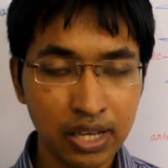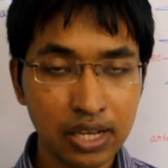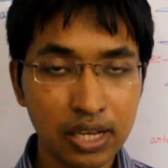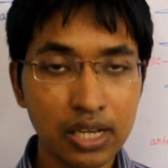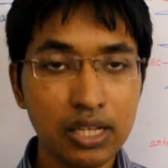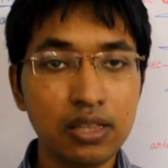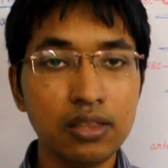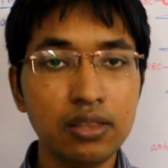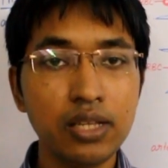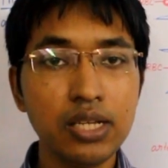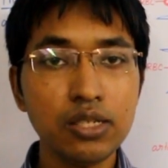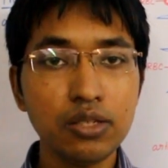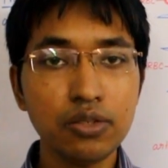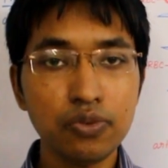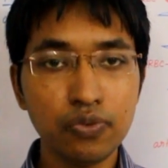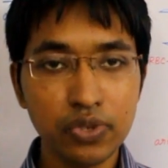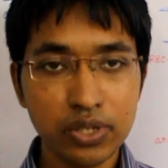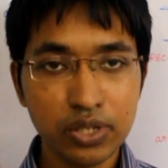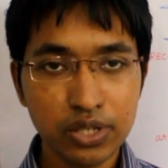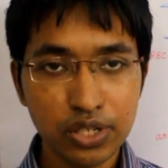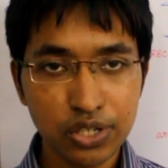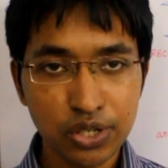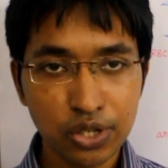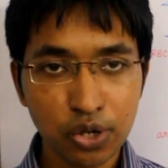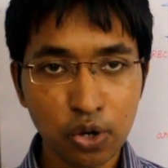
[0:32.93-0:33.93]
In this
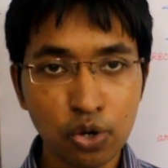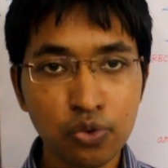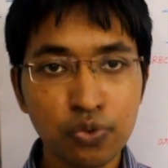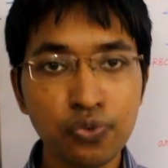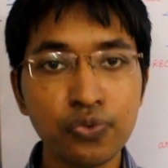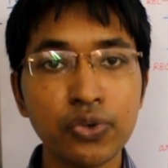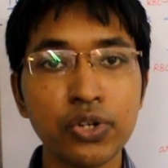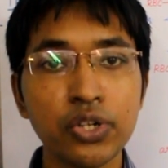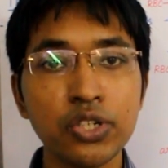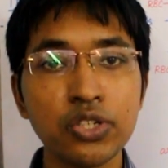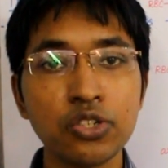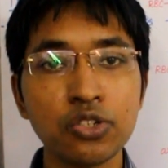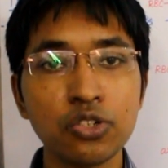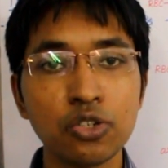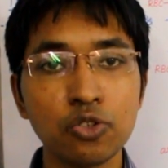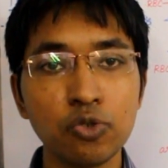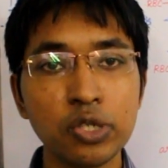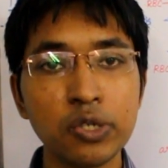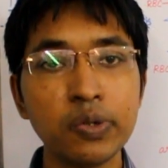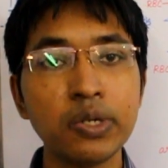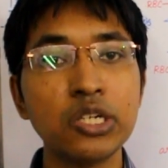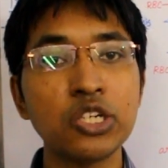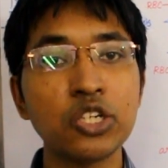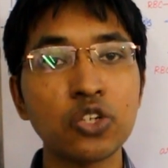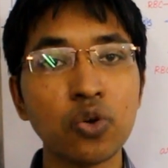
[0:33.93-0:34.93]
video, first we
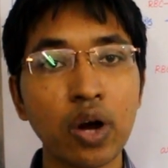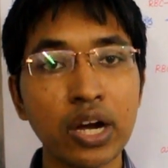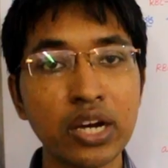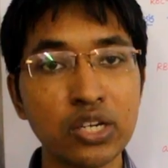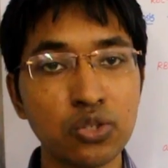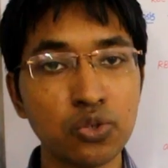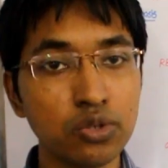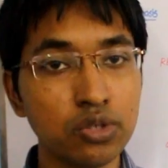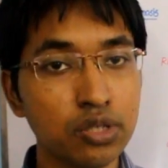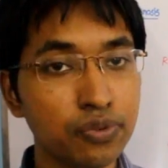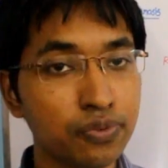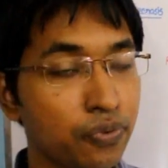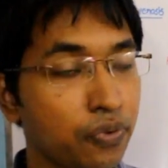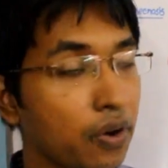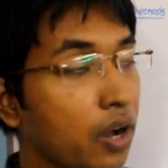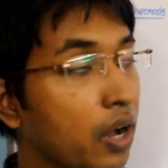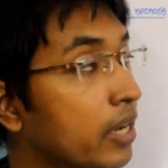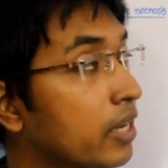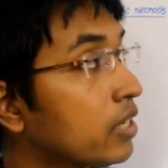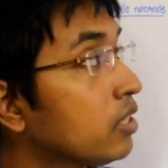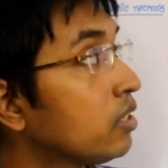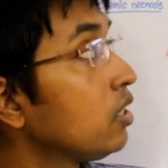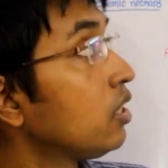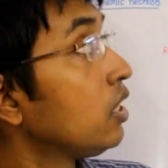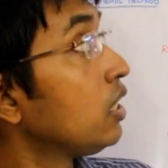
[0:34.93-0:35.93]
will try to
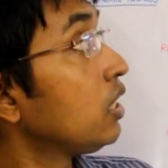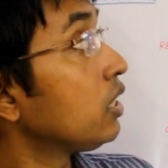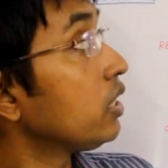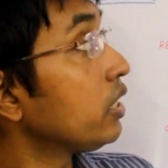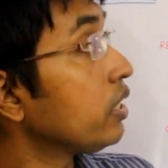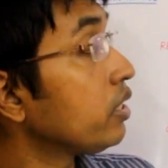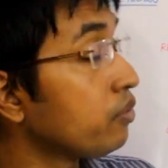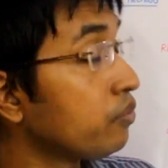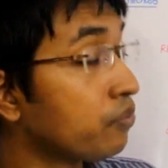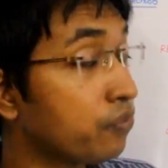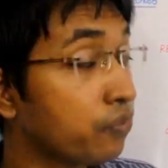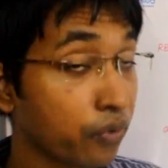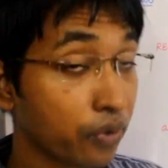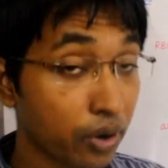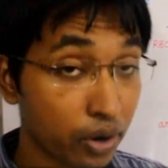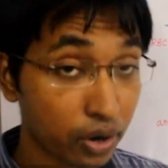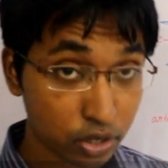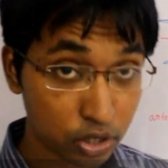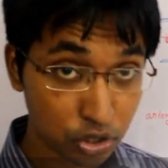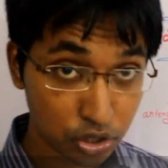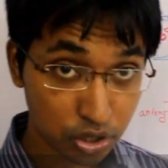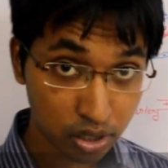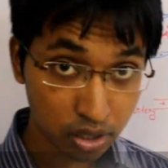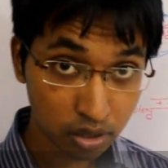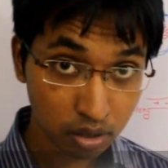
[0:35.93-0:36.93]
define
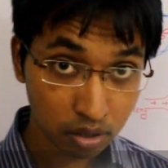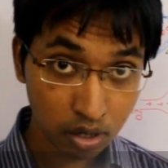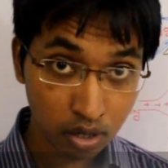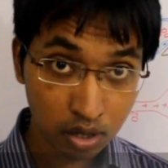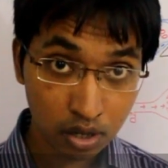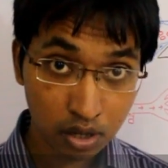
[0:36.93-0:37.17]
infarction,